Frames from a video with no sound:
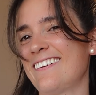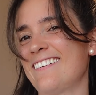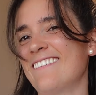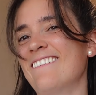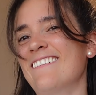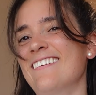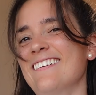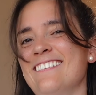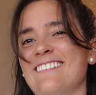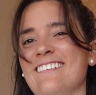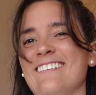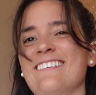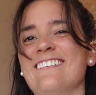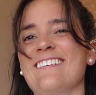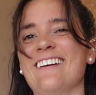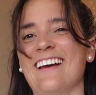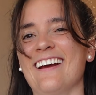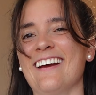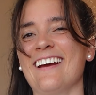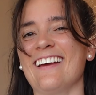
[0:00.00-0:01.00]
want to look
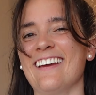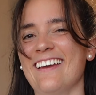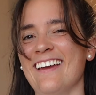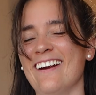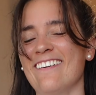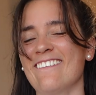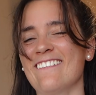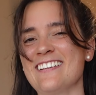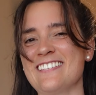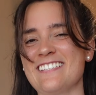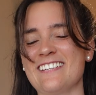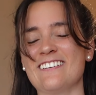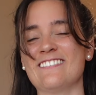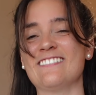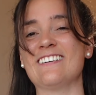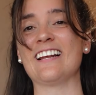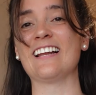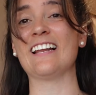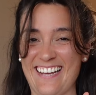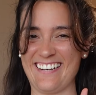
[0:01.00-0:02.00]
like I care once in a while.